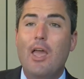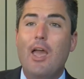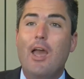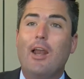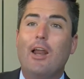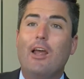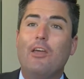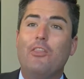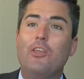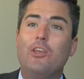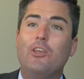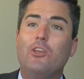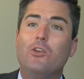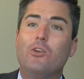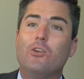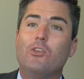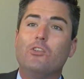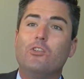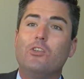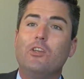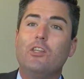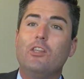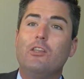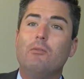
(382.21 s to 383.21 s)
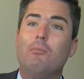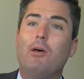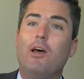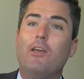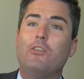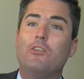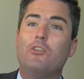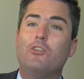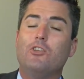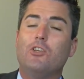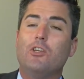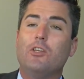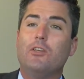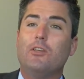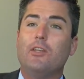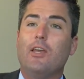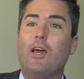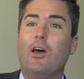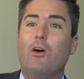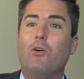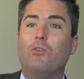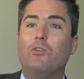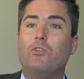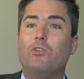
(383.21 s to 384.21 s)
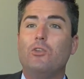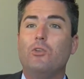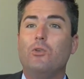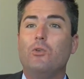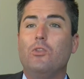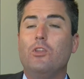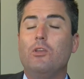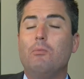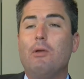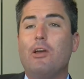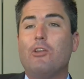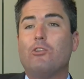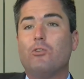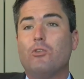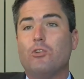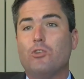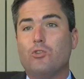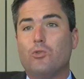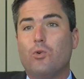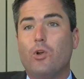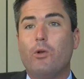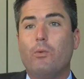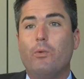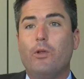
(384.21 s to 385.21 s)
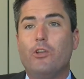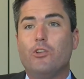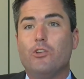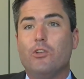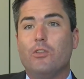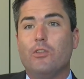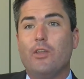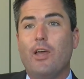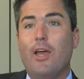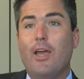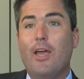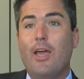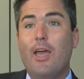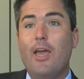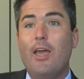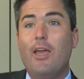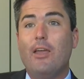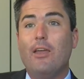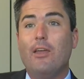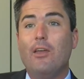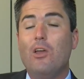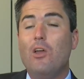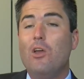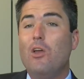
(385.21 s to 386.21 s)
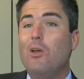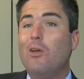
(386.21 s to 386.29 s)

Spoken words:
and I think you're seeing the message get down to the Metro Detroit region that, hey,